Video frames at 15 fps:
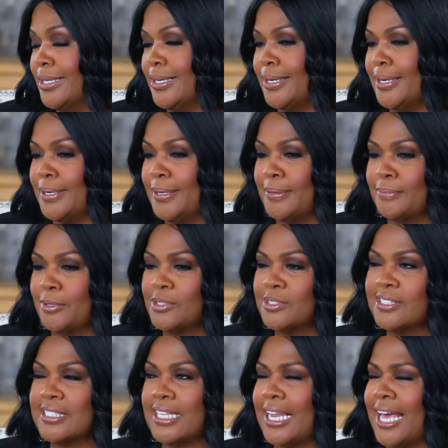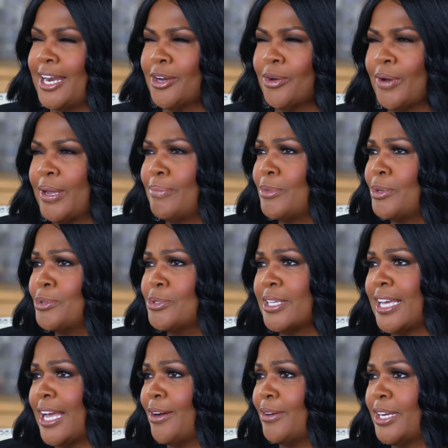because yeah. um, there's a lot of great
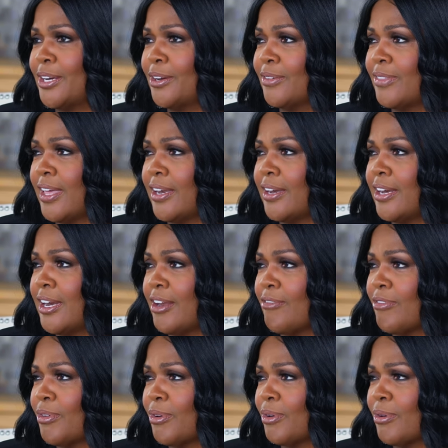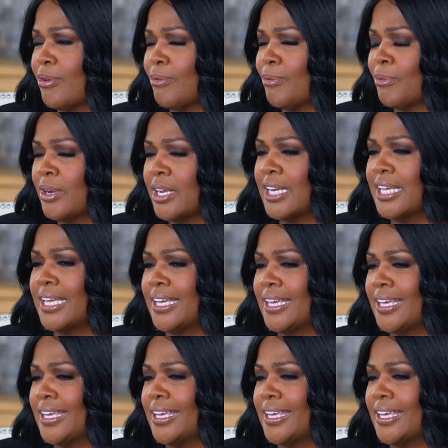music out here that never really